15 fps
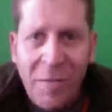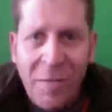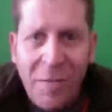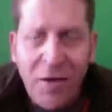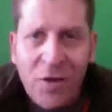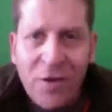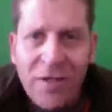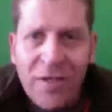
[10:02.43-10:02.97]

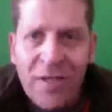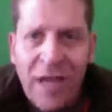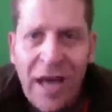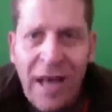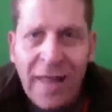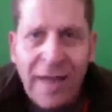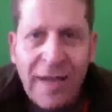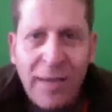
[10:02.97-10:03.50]
because
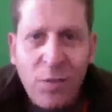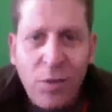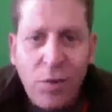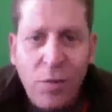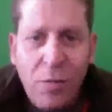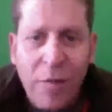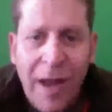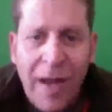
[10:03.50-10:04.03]
I think it
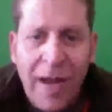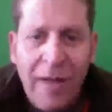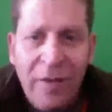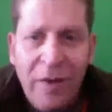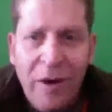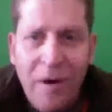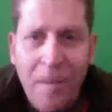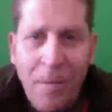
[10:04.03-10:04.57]
will remain
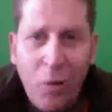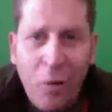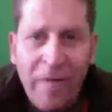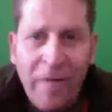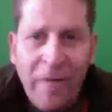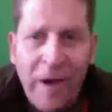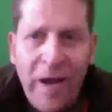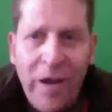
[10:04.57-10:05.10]
very
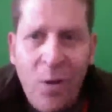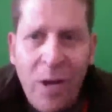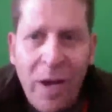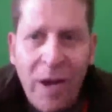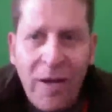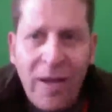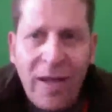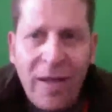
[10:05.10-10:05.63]
important for
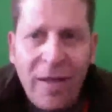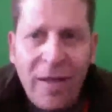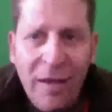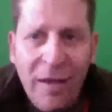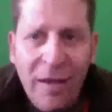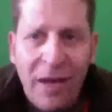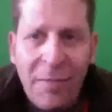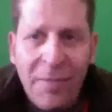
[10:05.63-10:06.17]
anyone that
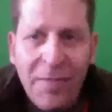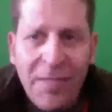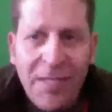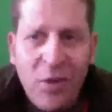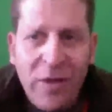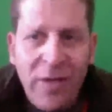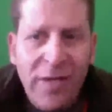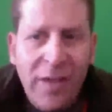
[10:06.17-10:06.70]
comes
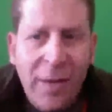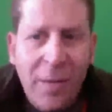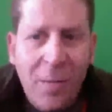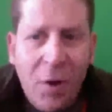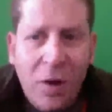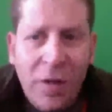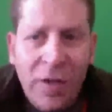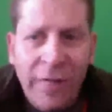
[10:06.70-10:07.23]
into internet
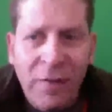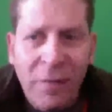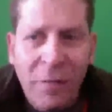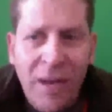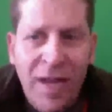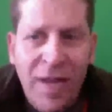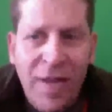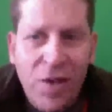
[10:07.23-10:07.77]
marketing for
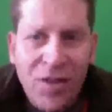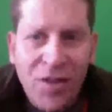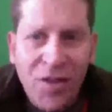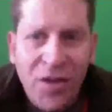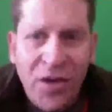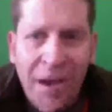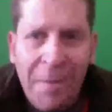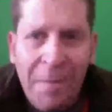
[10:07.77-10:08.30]
many years
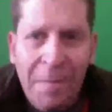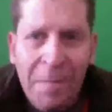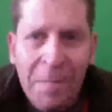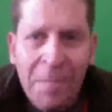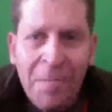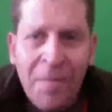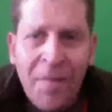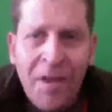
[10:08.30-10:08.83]
to come.
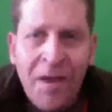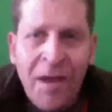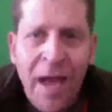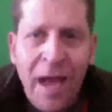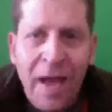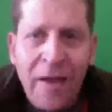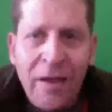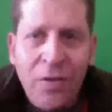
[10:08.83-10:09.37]

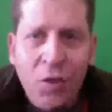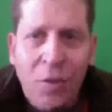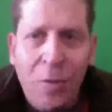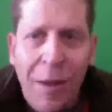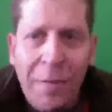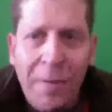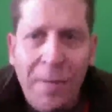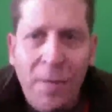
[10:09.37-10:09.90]
And
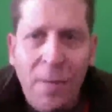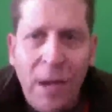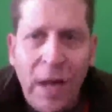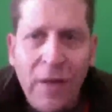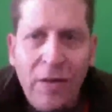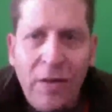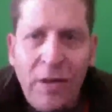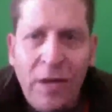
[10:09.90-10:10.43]
all
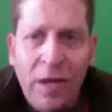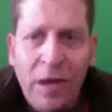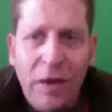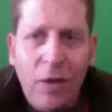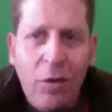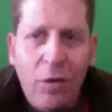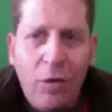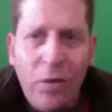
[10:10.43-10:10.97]

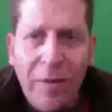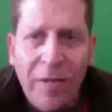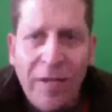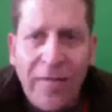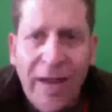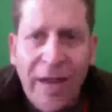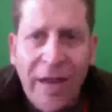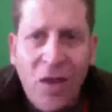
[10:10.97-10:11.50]
the best
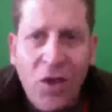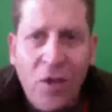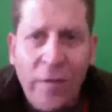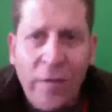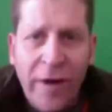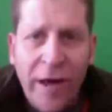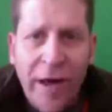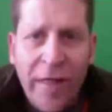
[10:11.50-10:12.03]
of luck to you.
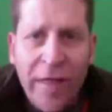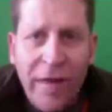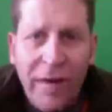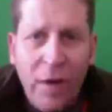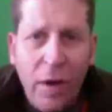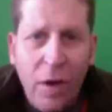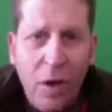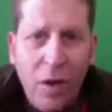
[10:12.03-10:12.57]
For Nathan,
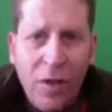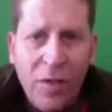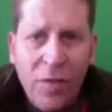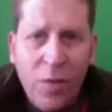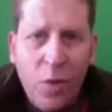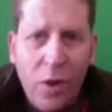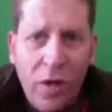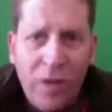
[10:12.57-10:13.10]
last
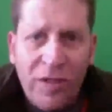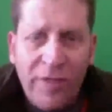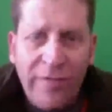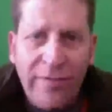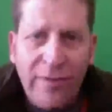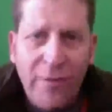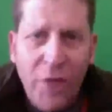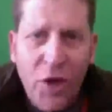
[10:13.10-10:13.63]

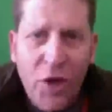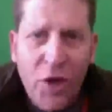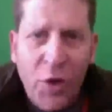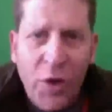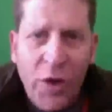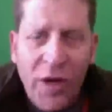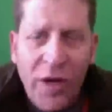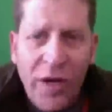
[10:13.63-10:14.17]
words from
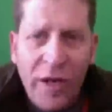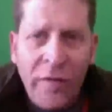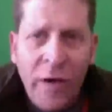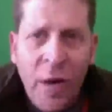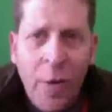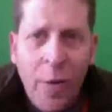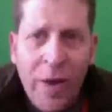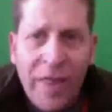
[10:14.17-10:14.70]
you. For
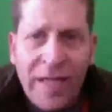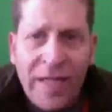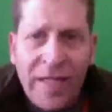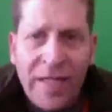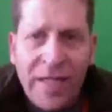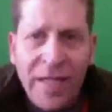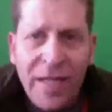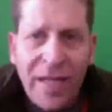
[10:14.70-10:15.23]
anyone
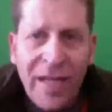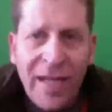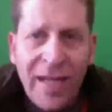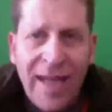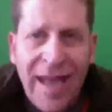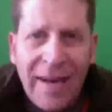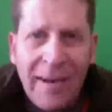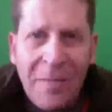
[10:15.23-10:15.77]
that's
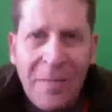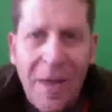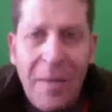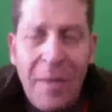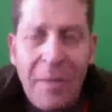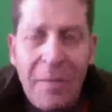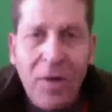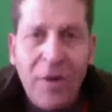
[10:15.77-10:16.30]
like
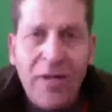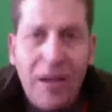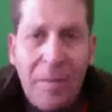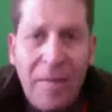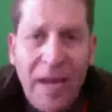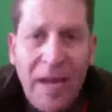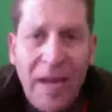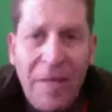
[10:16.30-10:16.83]
maybe built
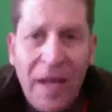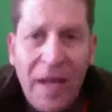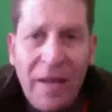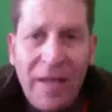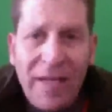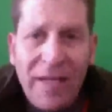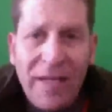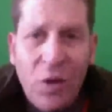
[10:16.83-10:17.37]
up an email
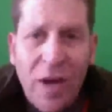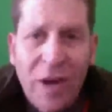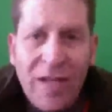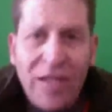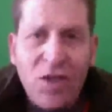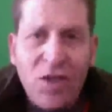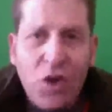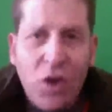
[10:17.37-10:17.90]
list or
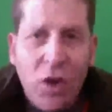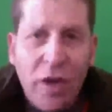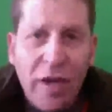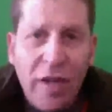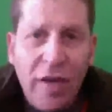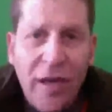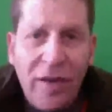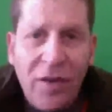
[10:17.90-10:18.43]
hasn't started
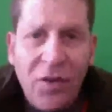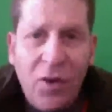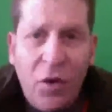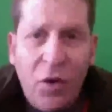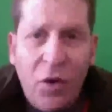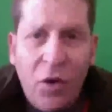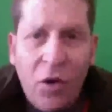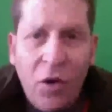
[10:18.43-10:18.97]
yet,
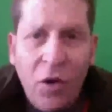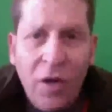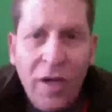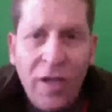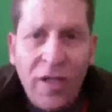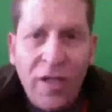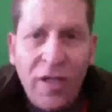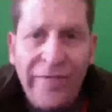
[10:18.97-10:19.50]
or
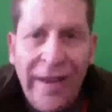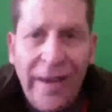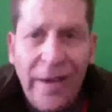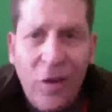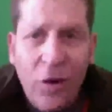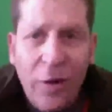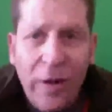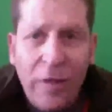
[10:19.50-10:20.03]
just feeling a
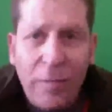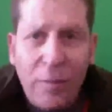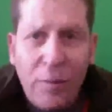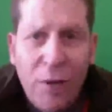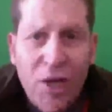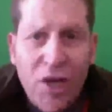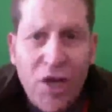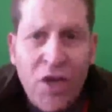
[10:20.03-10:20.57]
little bit of
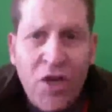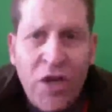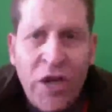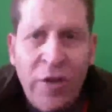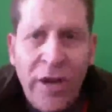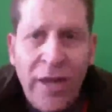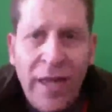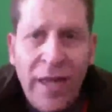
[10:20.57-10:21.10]
pressure
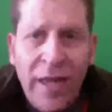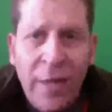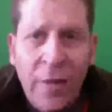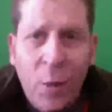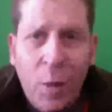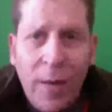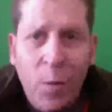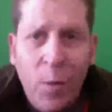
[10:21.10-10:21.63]
generally, they've
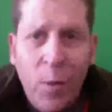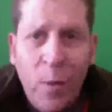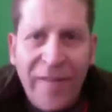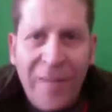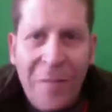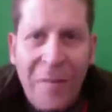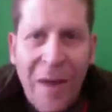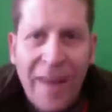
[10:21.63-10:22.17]
got 1 week
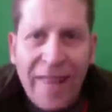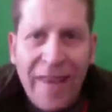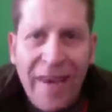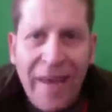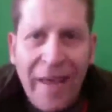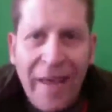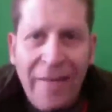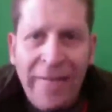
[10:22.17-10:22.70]
of the month
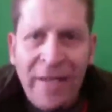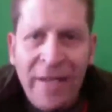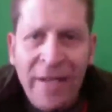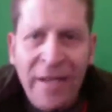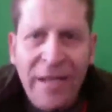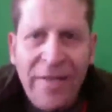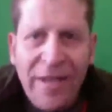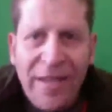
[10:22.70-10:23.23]
left,
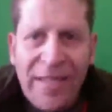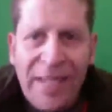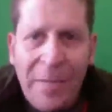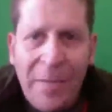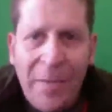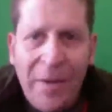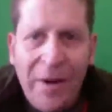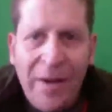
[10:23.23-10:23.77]
give us
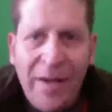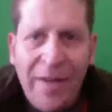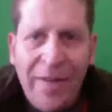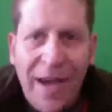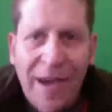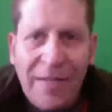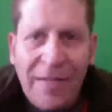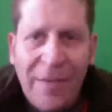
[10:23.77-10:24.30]
some bit of
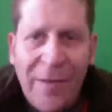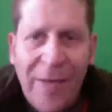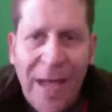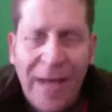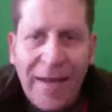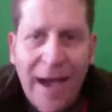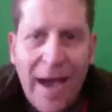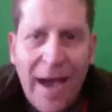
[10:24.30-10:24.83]
advice for
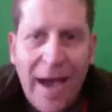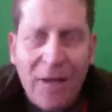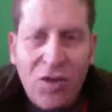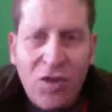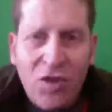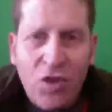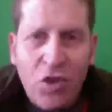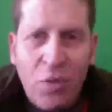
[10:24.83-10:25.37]
that guy
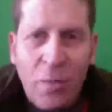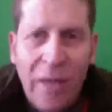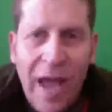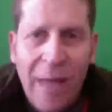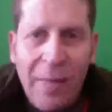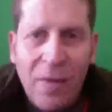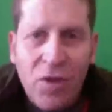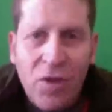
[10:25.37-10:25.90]
to be
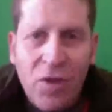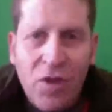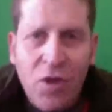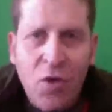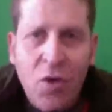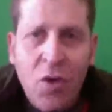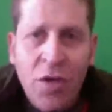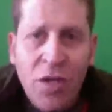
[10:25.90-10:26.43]
able
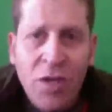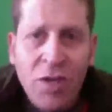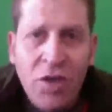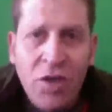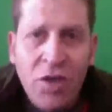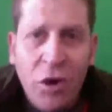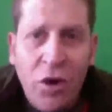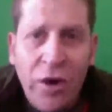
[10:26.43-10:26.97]
to
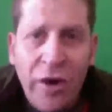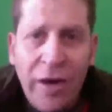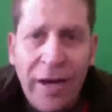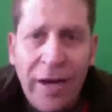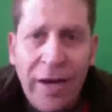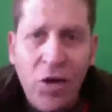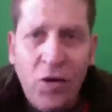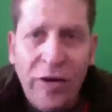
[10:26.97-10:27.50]
start earning a
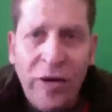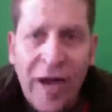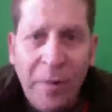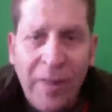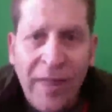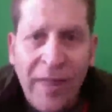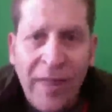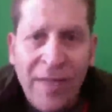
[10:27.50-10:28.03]
good
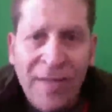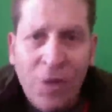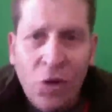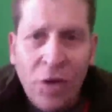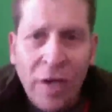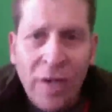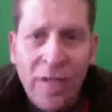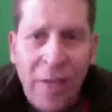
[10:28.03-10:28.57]
couple
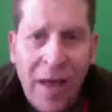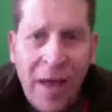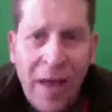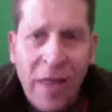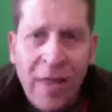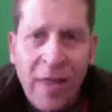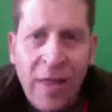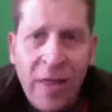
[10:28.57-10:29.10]
$1,000s a
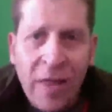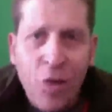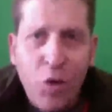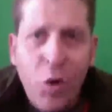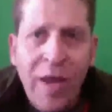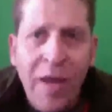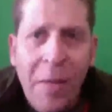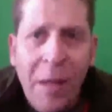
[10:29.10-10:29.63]
month
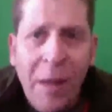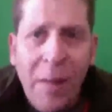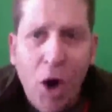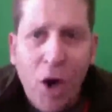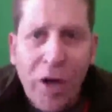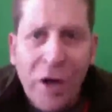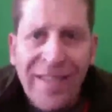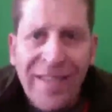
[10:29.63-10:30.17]
through email
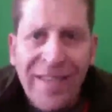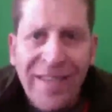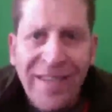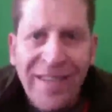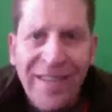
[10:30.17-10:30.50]
marketing.